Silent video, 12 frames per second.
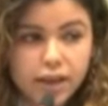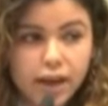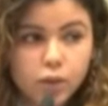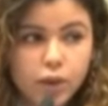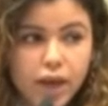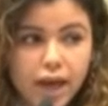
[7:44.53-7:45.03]

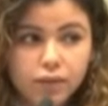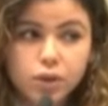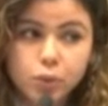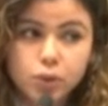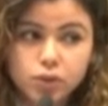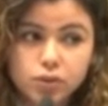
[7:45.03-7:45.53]
And we have an
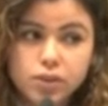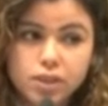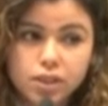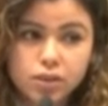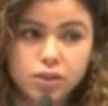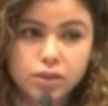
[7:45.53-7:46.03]

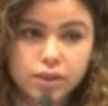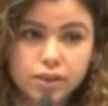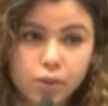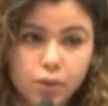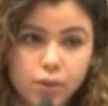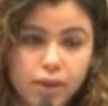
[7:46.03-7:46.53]
opportunity in
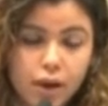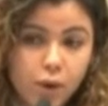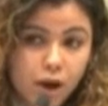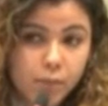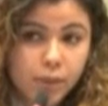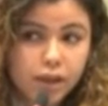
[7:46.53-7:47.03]
Tunisia with
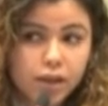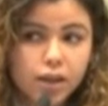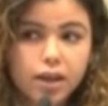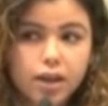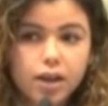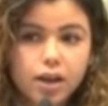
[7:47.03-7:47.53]
upcoming
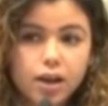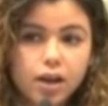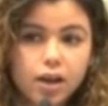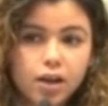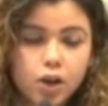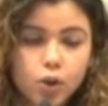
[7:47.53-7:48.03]

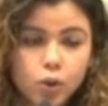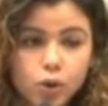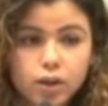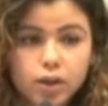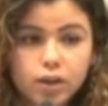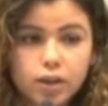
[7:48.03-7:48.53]

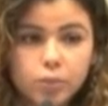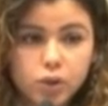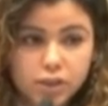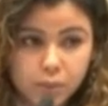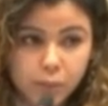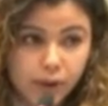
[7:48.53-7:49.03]
local
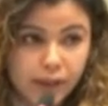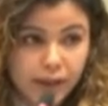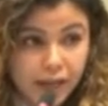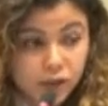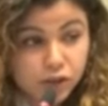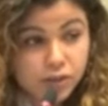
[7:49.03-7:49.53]
municipal
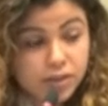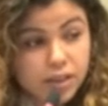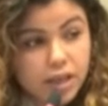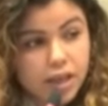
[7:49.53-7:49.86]
elections,